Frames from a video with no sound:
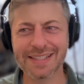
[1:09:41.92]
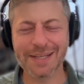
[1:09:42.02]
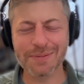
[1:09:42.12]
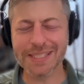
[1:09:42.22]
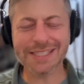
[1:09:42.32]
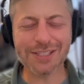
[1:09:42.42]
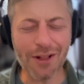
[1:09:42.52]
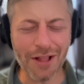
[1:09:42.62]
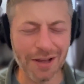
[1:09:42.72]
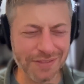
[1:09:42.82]
this is
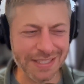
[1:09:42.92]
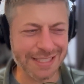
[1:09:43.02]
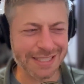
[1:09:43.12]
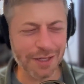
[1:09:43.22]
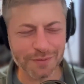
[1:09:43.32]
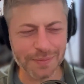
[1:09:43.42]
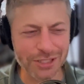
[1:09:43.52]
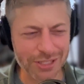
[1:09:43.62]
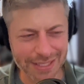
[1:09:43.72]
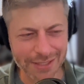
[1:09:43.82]
all obvious stuff, but
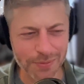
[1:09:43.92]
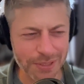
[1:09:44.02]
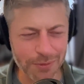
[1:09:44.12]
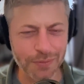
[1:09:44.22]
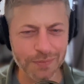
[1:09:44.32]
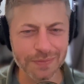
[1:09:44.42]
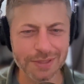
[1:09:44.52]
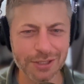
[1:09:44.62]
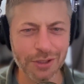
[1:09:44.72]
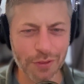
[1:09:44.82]
just like when you
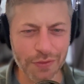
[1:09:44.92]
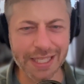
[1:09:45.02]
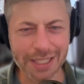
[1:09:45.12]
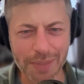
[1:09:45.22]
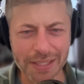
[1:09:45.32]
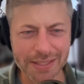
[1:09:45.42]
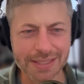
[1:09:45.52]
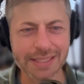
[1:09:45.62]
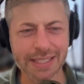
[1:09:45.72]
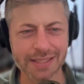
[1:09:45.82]
start thinking about the
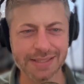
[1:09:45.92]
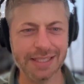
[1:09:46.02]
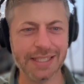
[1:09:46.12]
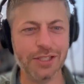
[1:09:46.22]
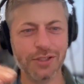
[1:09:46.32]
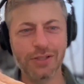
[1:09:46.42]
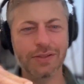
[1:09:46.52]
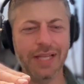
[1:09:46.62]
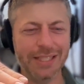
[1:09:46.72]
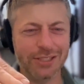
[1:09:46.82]
details, like that your
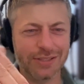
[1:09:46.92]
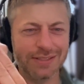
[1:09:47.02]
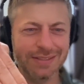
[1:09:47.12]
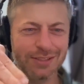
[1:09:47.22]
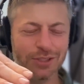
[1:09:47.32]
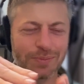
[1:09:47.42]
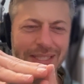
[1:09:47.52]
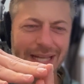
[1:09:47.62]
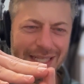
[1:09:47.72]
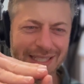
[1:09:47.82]
legs should be
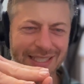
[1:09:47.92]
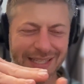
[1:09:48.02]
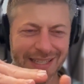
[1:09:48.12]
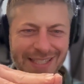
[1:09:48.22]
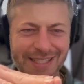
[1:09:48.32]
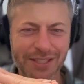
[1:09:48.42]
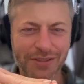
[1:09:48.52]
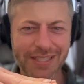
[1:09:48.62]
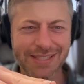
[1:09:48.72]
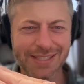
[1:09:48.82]
90
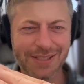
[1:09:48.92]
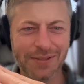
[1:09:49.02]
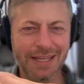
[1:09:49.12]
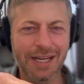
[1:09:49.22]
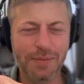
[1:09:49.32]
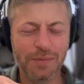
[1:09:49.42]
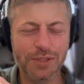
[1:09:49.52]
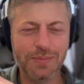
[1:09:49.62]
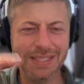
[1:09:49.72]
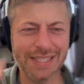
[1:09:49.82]
degrees, which
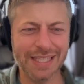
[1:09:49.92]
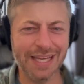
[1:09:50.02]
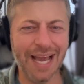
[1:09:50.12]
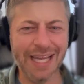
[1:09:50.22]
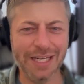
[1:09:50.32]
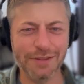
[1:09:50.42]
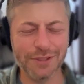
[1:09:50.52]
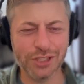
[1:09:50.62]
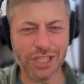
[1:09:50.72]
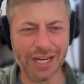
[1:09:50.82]
means like the height of your
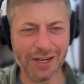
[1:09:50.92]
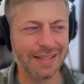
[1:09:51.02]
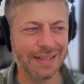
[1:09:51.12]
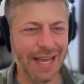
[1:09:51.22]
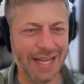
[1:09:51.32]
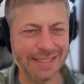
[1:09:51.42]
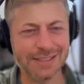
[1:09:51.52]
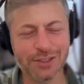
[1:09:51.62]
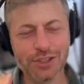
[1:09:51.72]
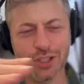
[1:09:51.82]
chair
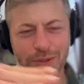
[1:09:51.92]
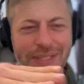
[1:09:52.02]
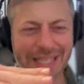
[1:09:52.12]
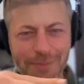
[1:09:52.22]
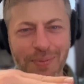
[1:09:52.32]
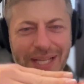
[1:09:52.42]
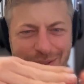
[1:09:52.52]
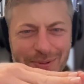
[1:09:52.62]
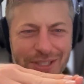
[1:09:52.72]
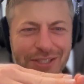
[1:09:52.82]
should be at a place
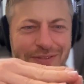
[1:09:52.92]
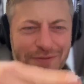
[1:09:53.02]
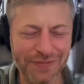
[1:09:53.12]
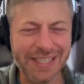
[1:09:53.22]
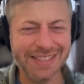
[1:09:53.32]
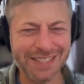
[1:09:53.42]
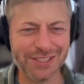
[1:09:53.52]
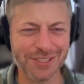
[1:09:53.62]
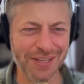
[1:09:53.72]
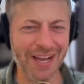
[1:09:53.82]
where your feet touch
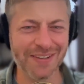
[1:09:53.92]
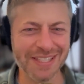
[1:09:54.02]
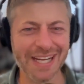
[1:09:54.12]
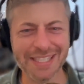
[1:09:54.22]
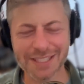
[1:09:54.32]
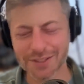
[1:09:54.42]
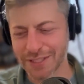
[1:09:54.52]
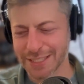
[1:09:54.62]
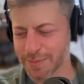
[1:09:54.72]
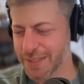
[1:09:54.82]
the ground at 90
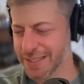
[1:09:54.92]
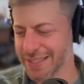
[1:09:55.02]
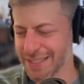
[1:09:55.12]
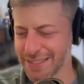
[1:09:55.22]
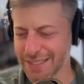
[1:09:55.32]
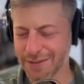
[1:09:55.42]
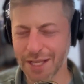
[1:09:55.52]
degrees. But a lot of